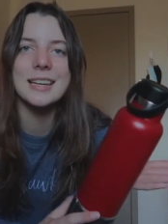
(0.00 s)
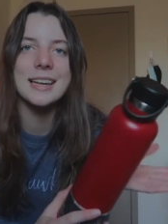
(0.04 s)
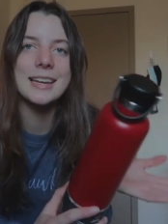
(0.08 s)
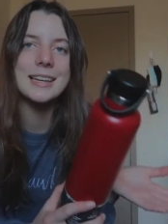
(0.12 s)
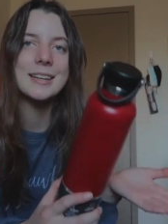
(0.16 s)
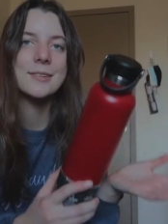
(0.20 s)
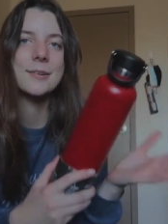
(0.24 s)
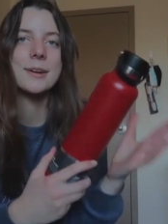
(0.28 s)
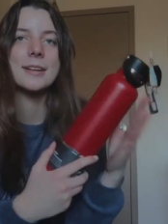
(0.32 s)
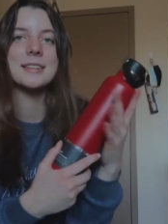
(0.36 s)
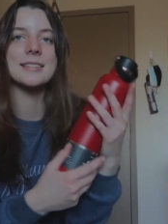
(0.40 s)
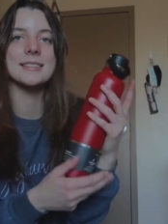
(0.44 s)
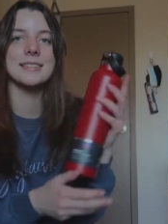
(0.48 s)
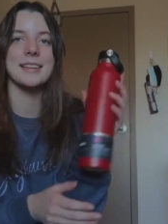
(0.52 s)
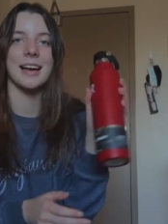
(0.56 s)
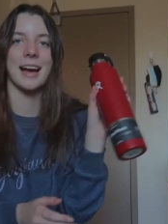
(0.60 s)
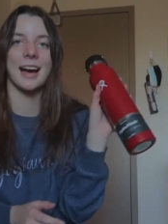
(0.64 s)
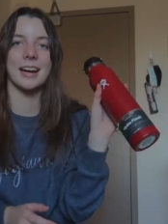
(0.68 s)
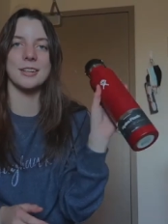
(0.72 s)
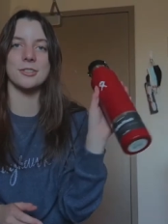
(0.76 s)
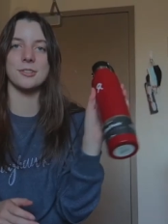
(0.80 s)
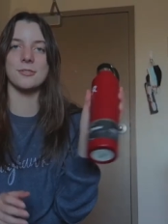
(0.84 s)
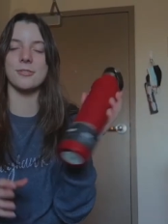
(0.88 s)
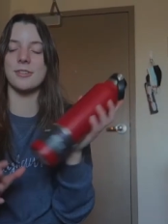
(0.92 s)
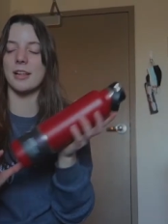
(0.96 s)
Anyways,
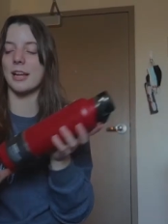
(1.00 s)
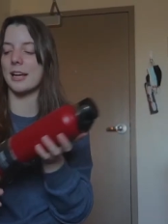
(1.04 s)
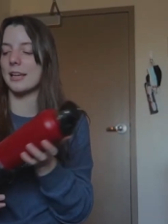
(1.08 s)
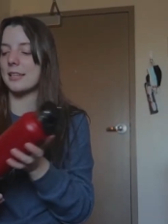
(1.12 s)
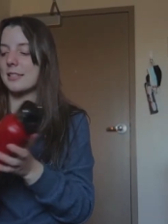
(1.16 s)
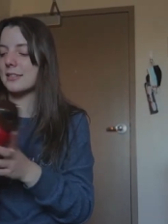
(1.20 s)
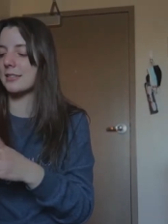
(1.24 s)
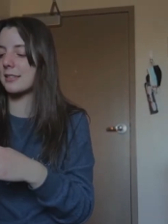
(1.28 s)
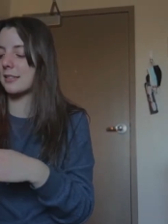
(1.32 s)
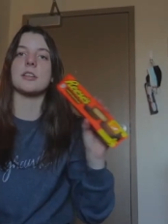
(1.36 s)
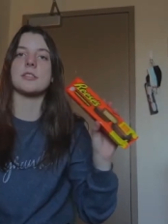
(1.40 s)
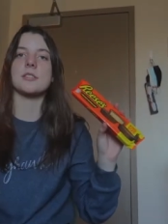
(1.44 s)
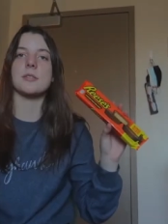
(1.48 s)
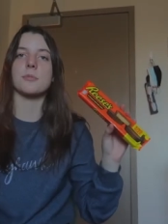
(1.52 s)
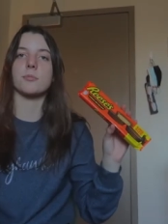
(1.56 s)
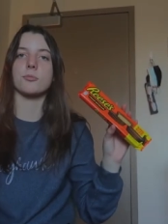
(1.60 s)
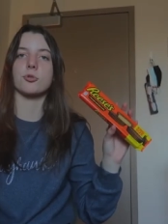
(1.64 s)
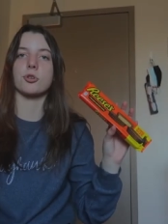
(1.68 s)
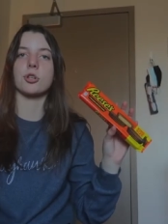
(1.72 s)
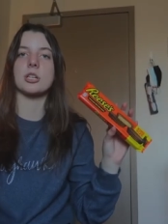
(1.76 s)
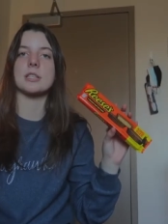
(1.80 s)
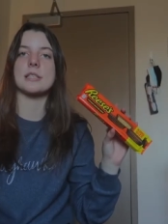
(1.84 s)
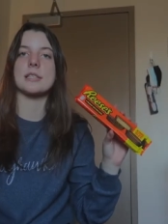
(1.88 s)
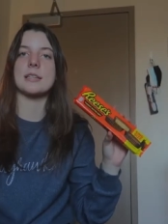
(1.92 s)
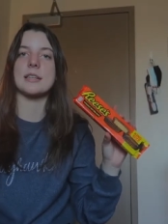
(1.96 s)
Hydro Flask. Got some
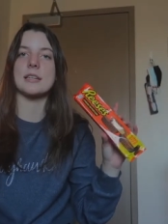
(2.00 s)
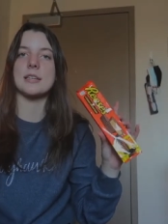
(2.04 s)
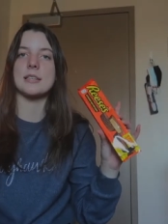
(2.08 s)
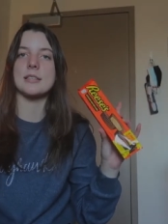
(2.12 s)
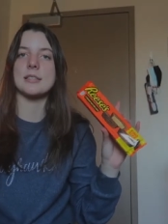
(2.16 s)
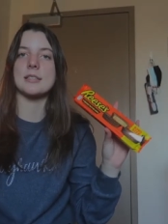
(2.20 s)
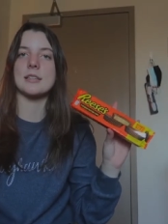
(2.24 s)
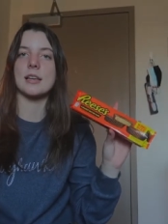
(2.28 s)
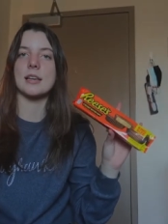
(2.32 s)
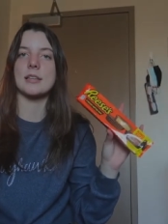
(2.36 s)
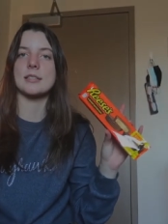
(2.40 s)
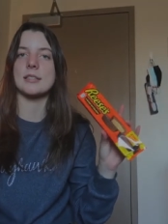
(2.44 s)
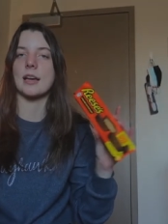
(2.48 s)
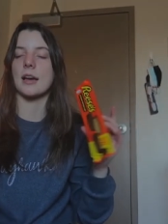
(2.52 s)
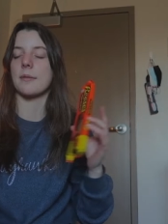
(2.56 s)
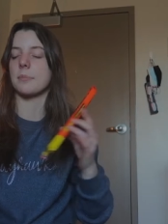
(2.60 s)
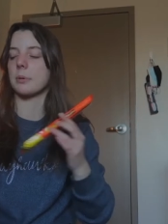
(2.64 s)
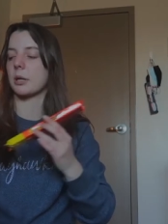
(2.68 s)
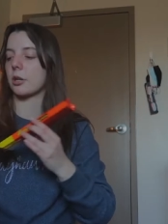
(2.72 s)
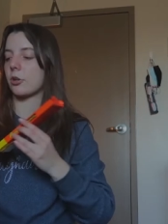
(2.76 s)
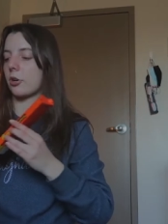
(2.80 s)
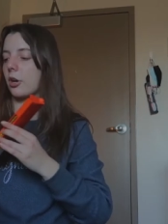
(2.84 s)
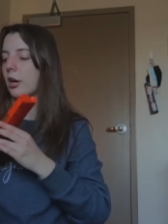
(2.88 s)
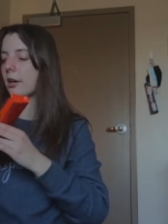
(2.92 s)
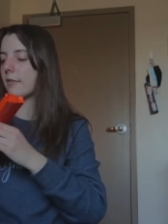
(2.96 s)
Reese's because I've
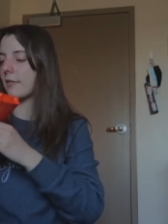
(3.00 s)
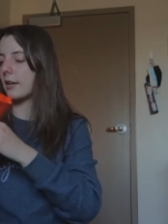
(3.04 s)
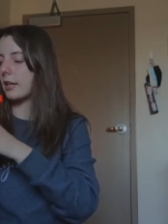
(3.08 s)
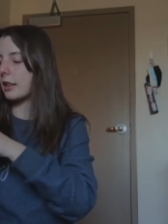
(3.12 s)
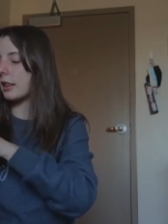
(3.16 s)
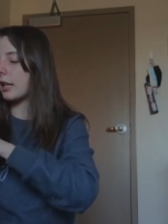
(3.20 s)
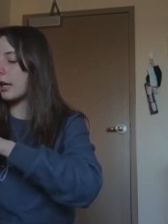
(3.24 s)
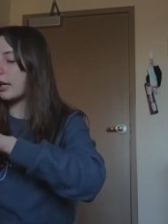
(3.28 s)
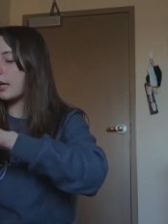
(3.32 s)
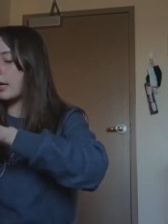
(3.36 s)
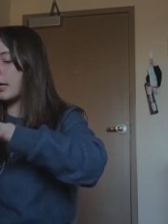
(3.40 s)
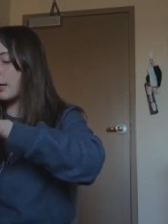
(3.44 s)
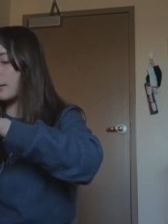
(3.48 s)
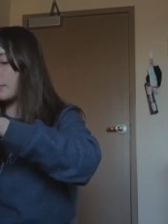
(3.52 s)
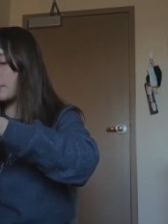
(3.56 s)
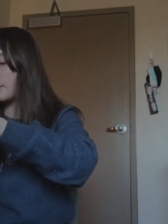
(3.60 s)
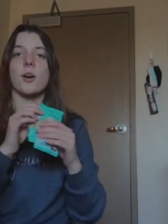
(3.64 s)
been craving them.